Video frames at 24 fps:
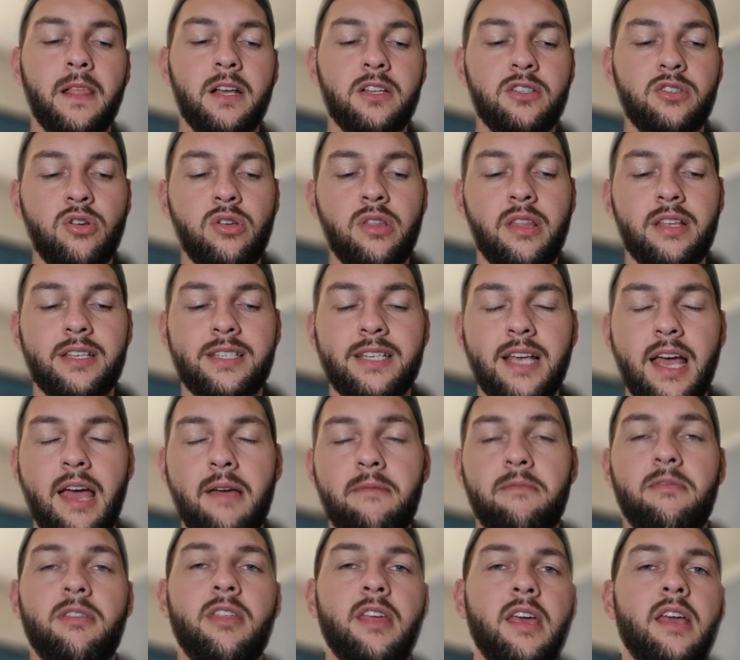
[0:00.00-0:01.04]
do the
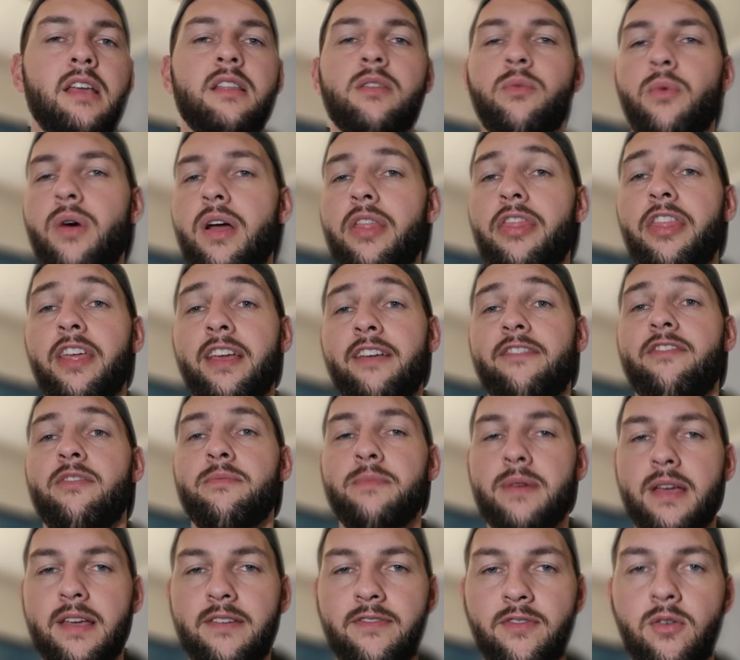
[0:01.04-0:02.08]
same thing? The one thing for
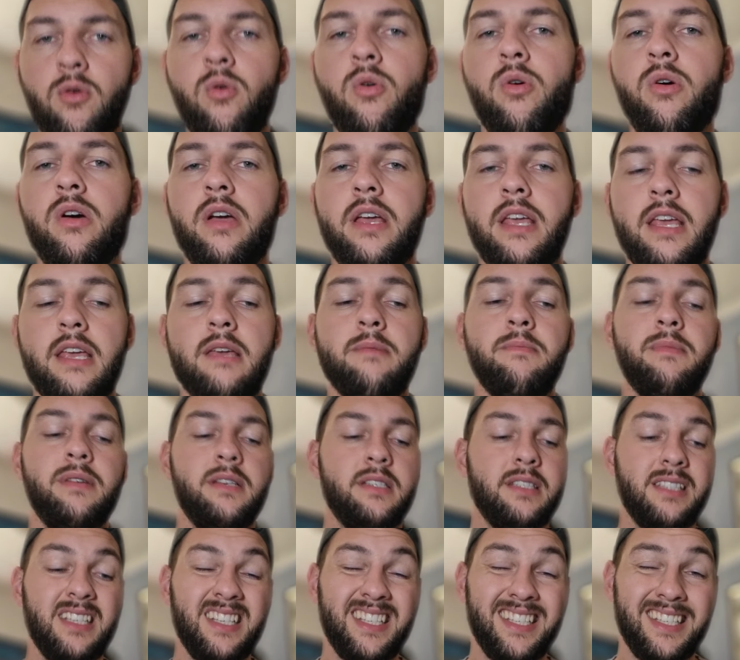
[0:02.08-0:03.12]
me for him
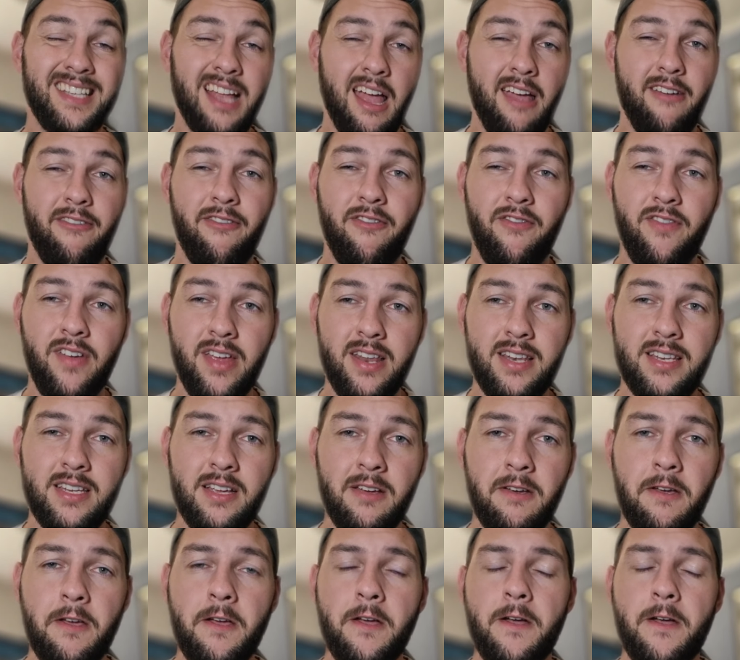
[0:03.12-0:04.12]
is to stay fit.